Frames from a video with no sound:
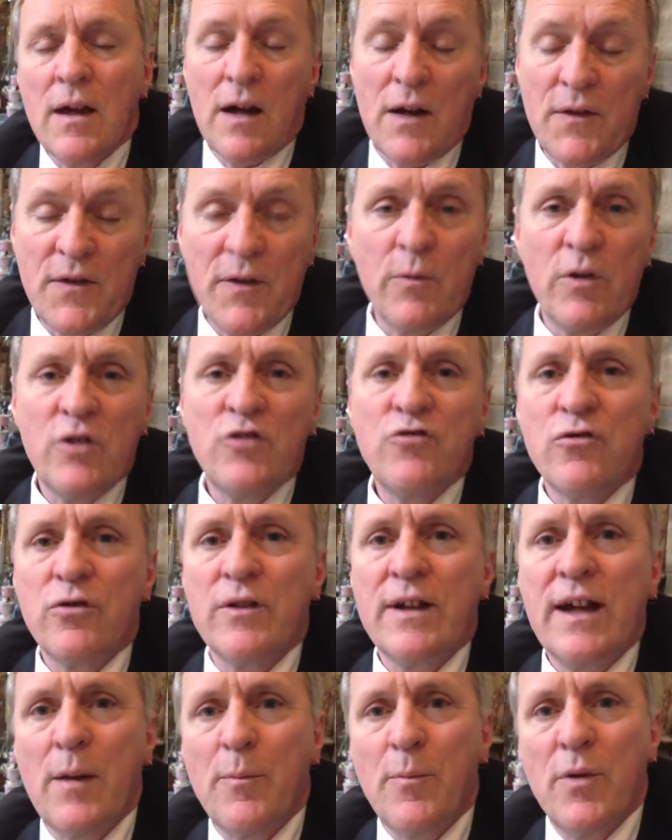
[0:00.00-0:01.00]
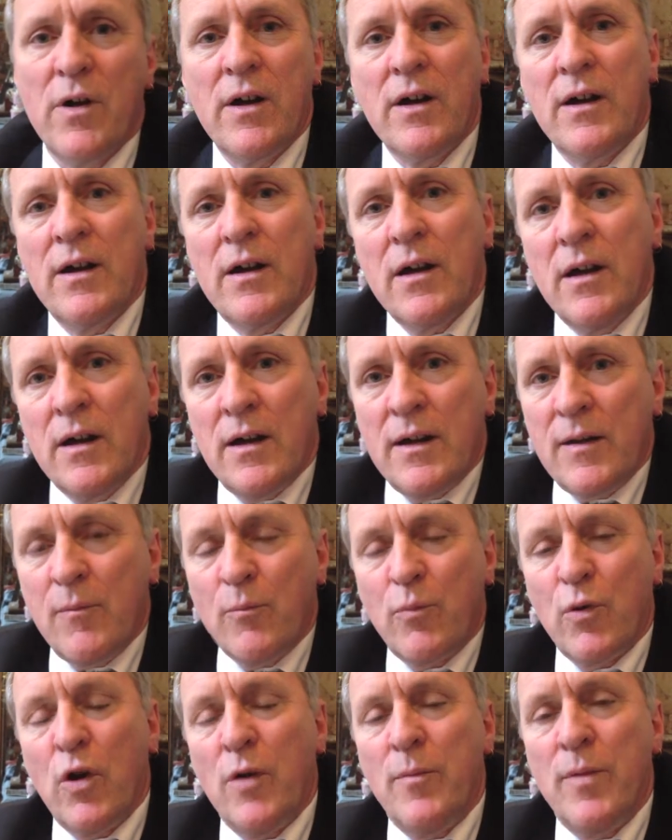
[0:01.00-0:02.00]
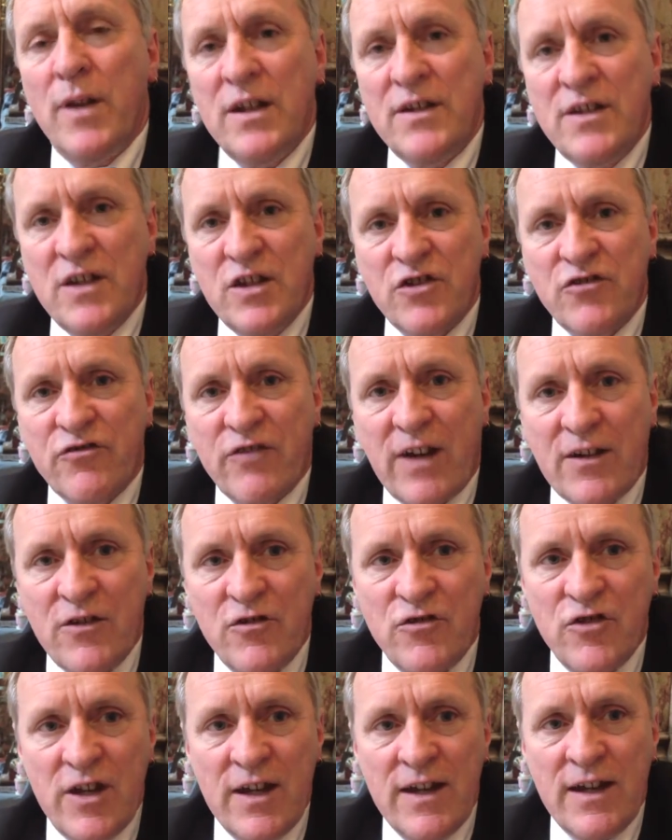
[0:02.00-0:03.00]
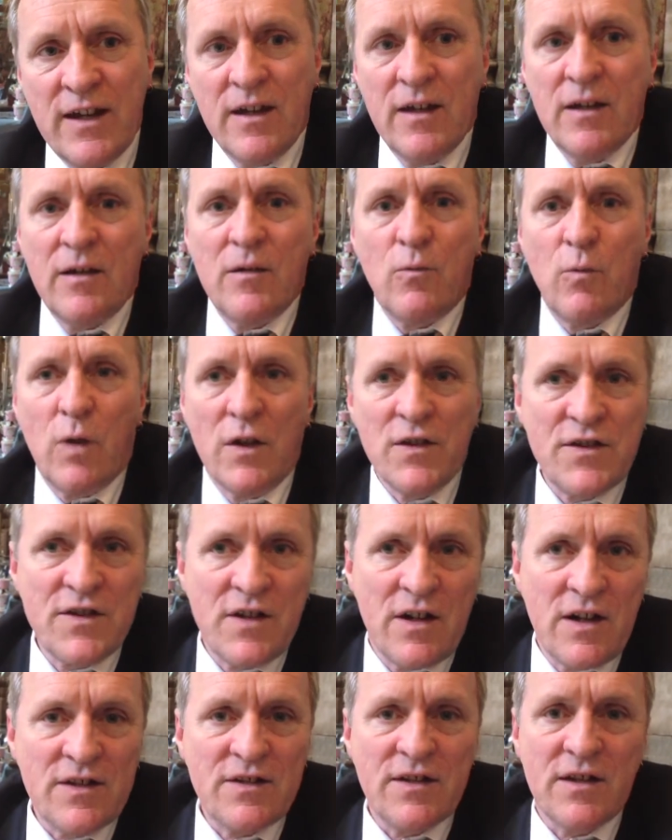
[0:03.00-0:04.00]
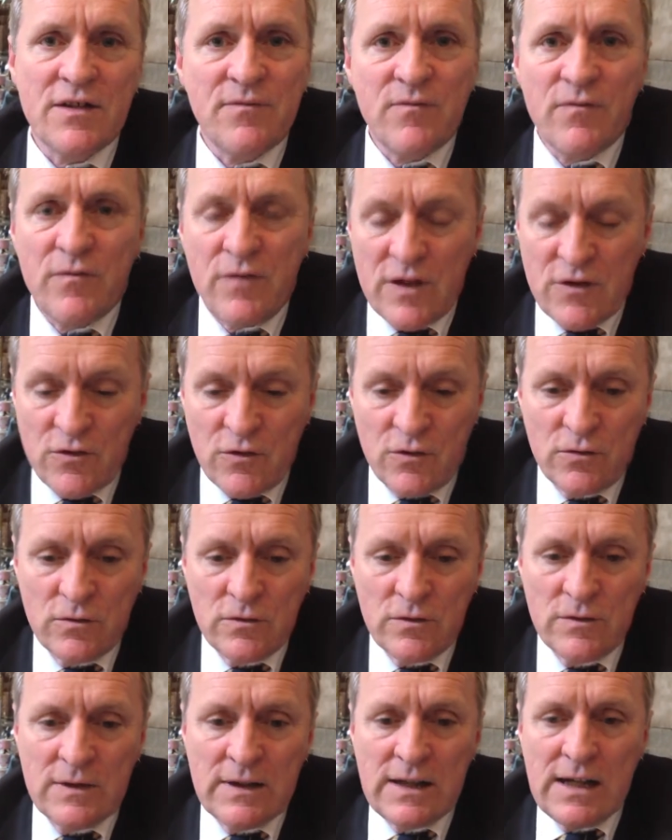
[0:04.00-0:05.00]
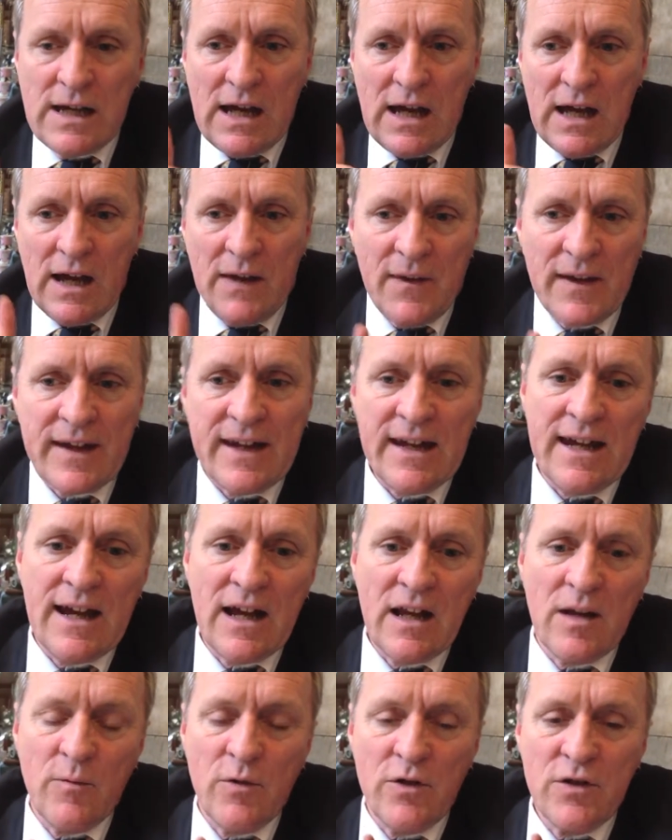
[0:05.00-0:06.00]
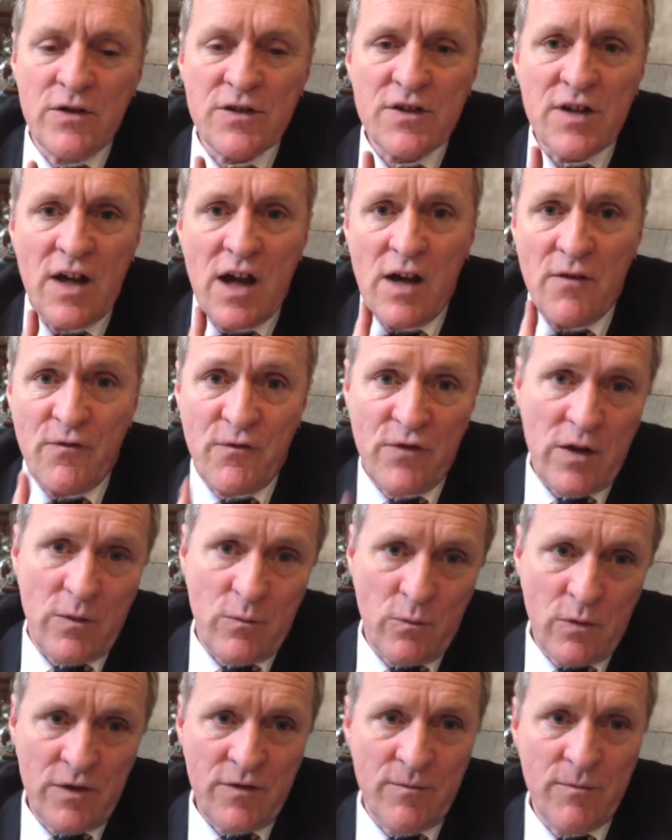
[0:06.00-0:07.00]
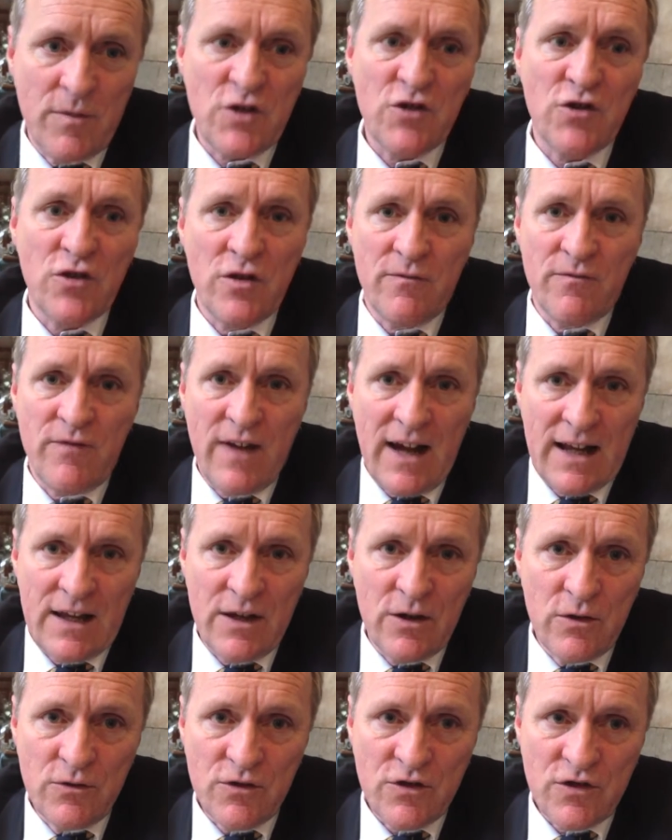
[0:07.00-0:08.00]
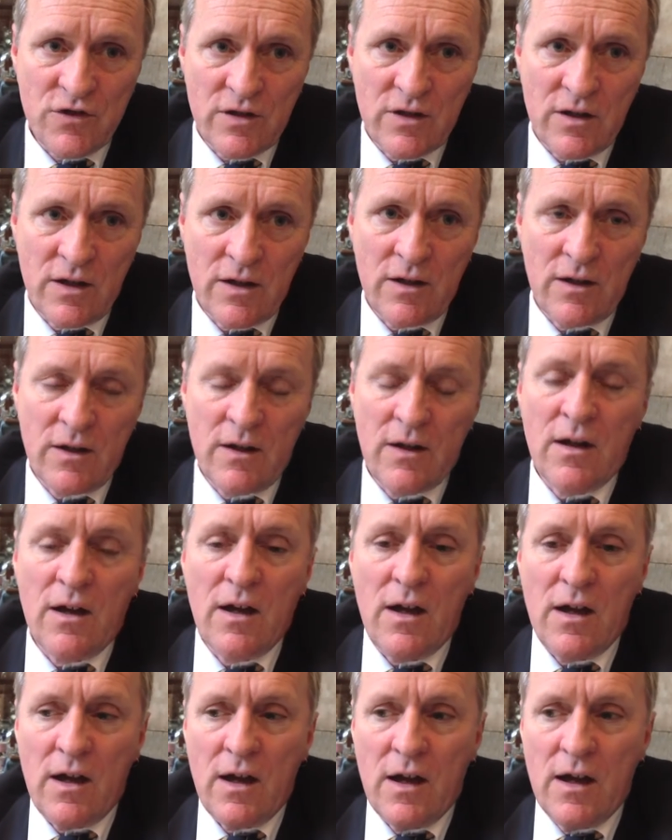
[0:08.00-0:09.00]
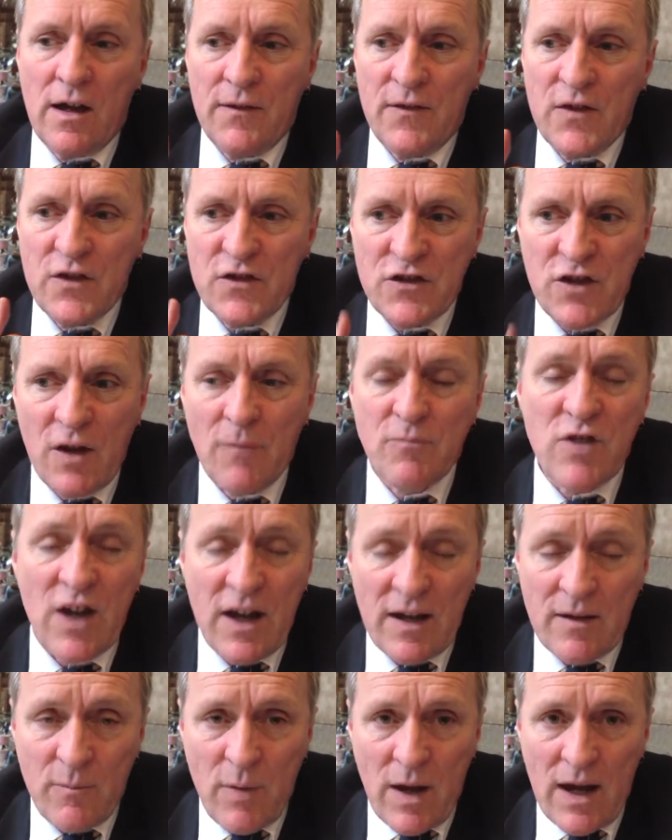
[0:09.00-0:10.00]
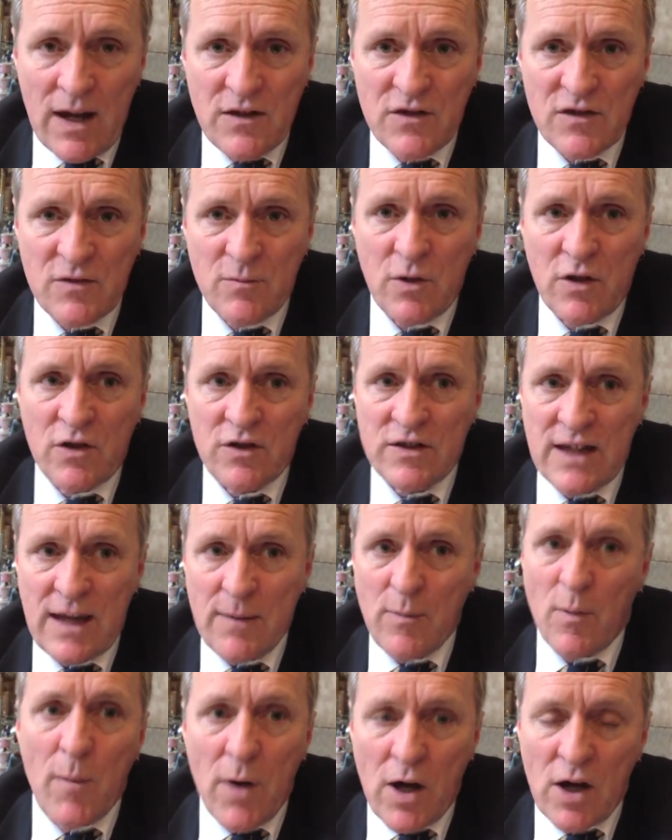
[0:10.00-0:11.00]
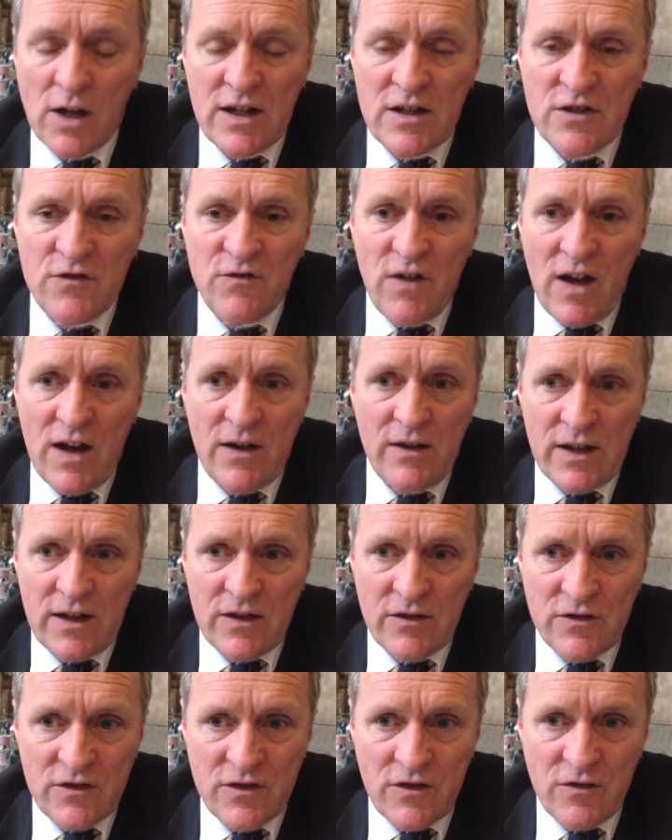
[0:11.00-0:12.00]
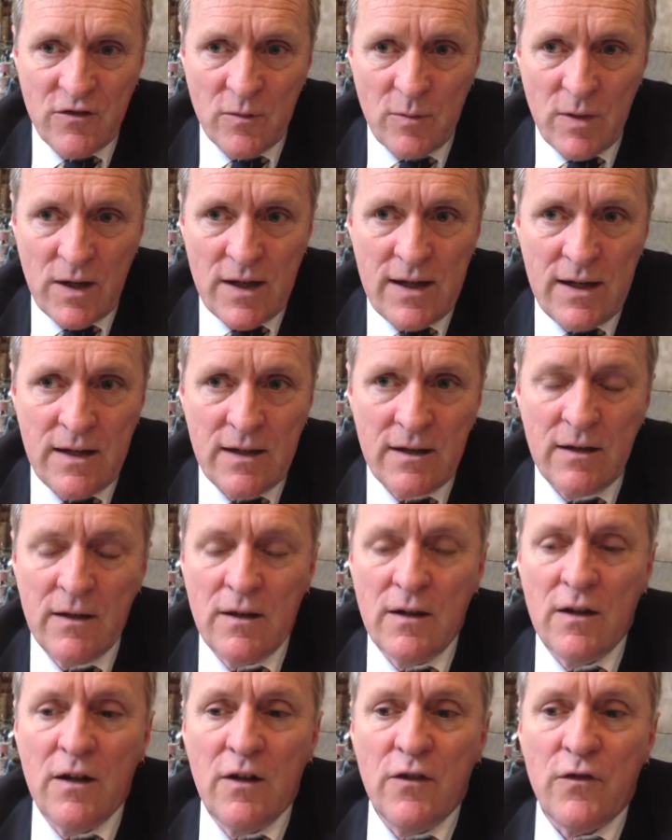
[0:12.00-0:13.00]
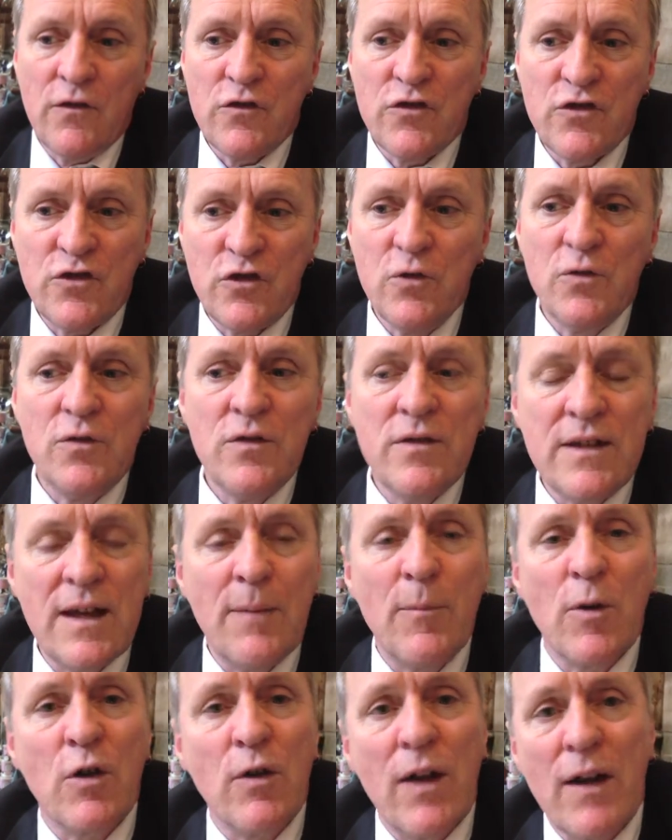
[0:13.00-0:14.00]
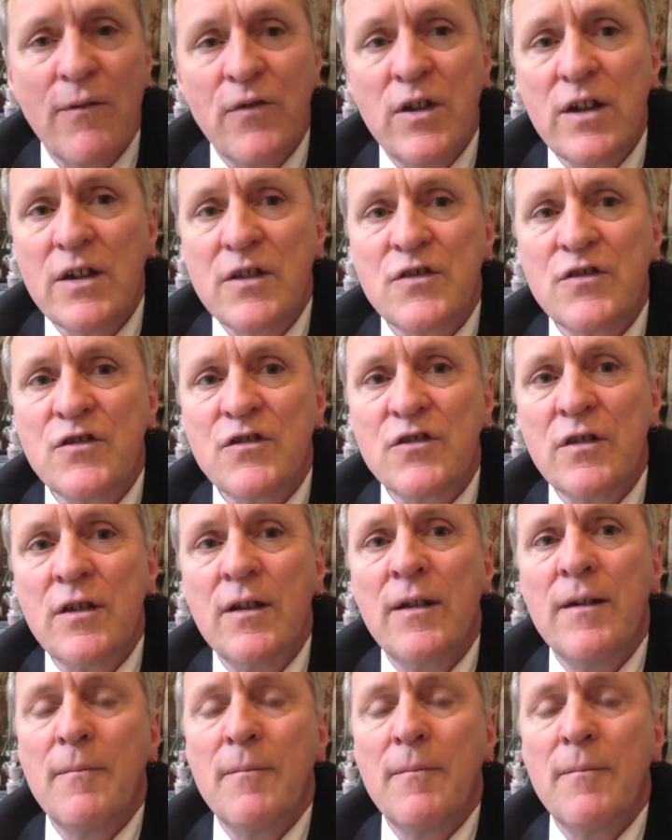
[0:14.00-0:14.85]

I think when drawing up an employability strategy, one size doesn't fit all, and the key elements are fit with mission and values, the subject base, because labour markets vary considerably, student demographics,